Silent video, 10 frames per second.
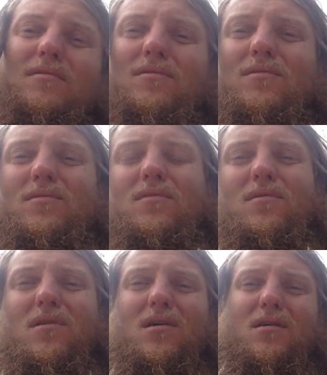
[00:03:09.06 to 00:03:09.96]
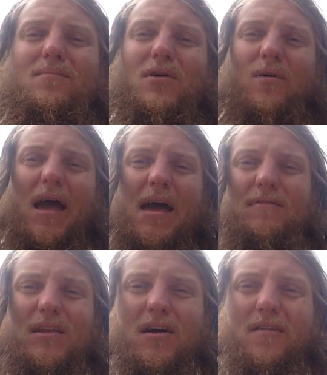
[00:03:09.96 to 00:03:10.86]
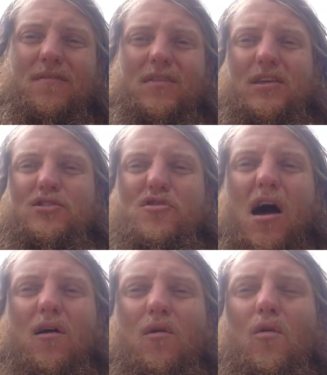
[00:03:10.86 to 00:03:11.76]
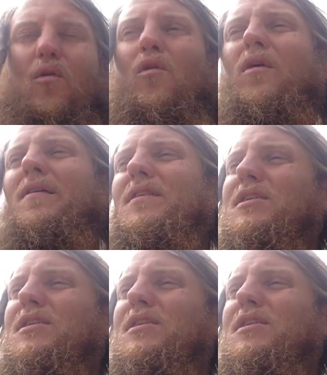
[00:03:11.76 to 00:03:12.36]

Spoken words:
you don't have enough, and that you're not whole, and